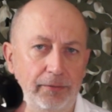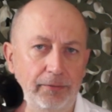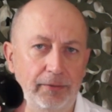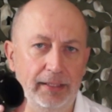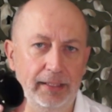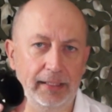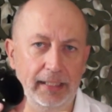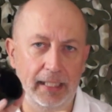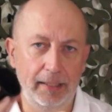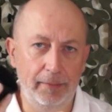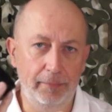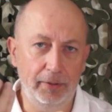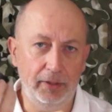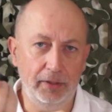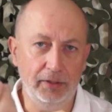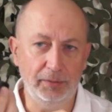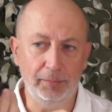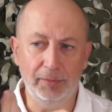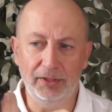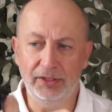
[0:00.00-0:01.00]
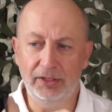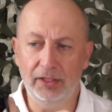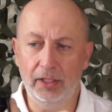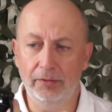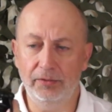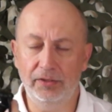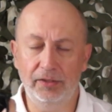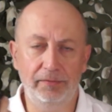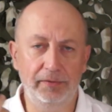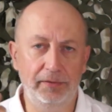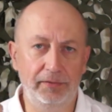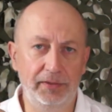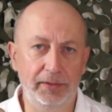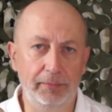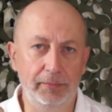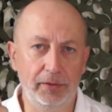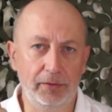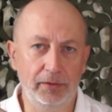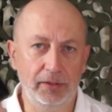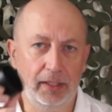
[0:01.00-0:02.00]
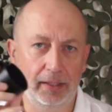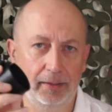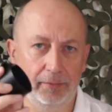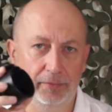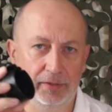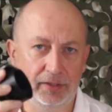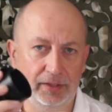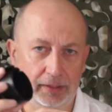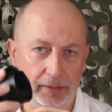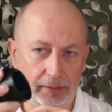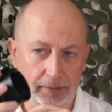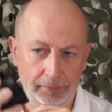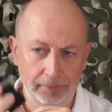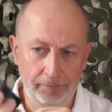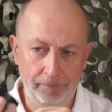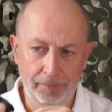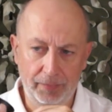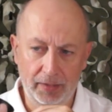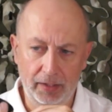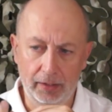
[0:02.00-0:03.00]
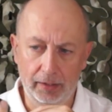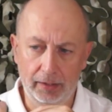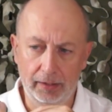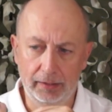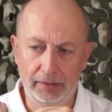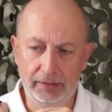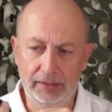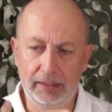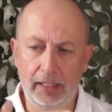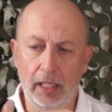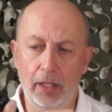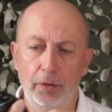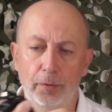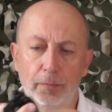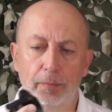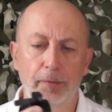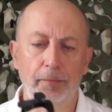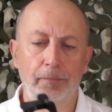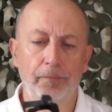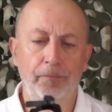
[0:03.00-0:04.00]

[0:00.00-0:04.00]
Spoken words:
ring there because my scope's a 50mm diameter scope,